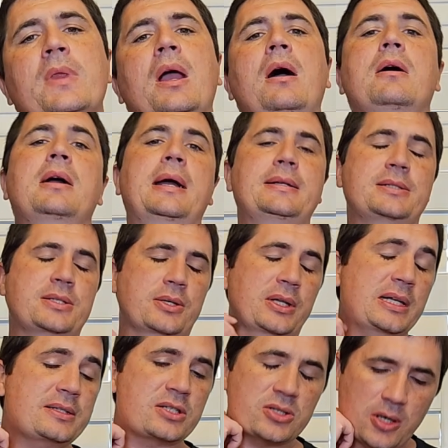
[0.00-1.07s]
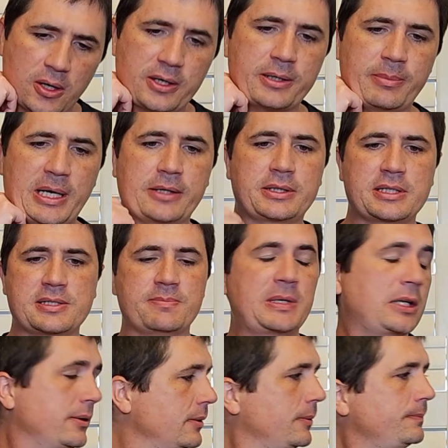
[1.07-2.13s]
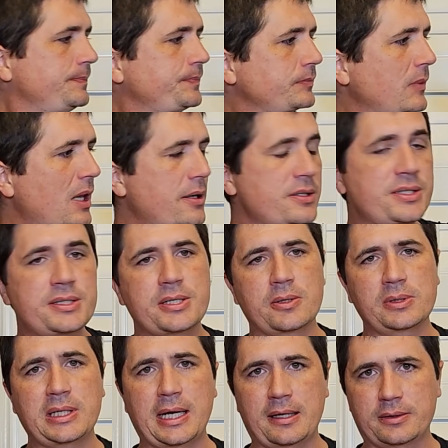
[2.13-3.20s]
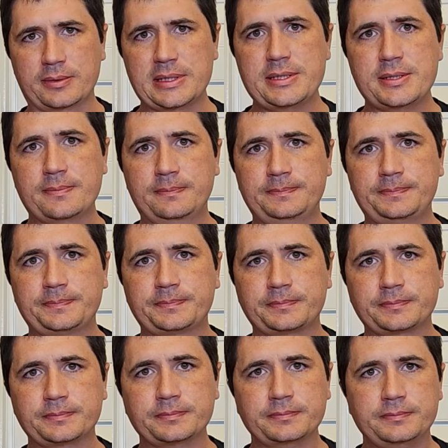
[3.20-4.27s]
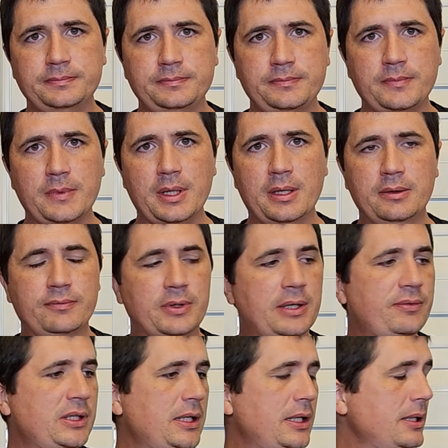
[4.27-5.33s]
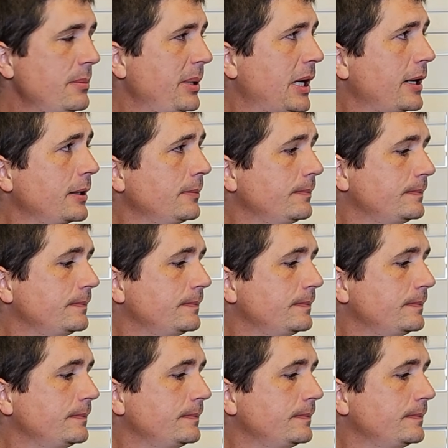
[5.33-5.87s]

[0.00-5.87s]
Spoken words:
All right, so let's talk about this meal. Here's the total calories for everything in the bag.